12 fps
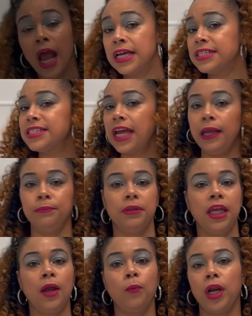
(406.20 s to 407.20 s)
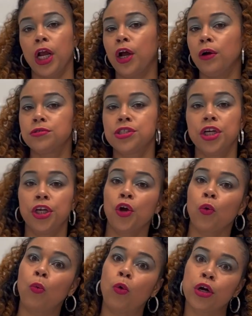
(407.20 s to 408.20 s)
Same thing when it goes to your
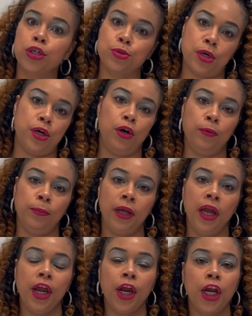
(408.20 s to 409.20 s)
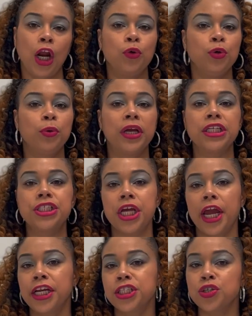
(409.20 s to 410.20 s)
wardrobe. You can
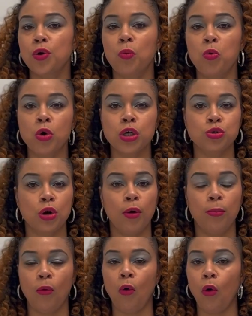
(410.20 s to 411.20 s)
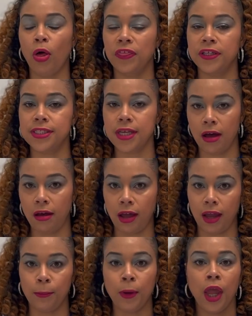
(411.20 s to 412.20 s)
change your wardrobe all the
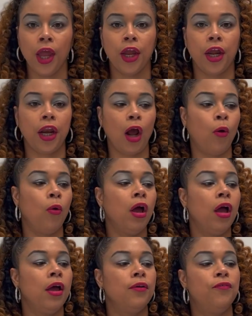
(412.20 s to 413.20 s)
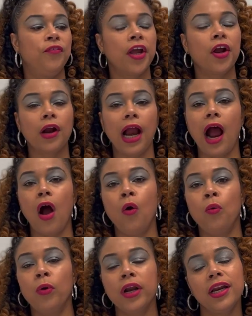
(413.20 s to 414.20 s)
time. Figure
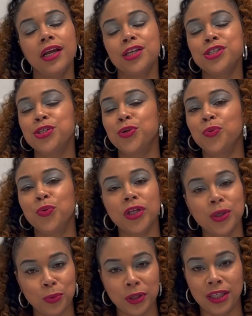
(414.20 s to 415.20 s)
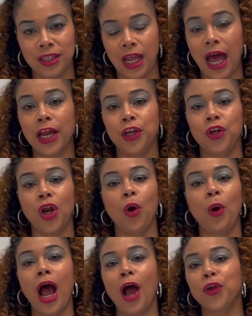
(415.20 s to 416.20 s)
out what it is you really, really like,
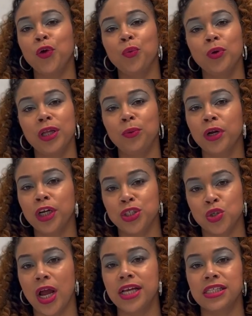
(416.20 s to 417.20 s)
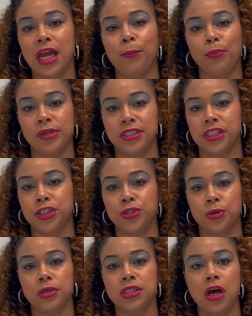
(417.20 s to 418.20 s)
how you really want to dress and present
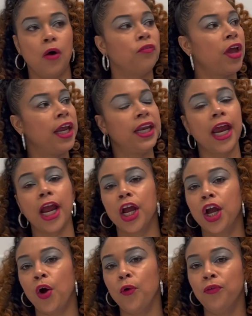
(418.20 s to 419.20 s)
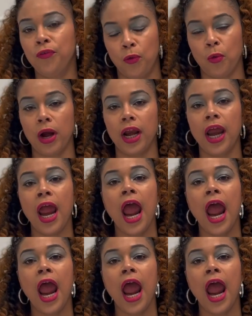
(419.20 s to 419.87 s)
yourself, and then go for it.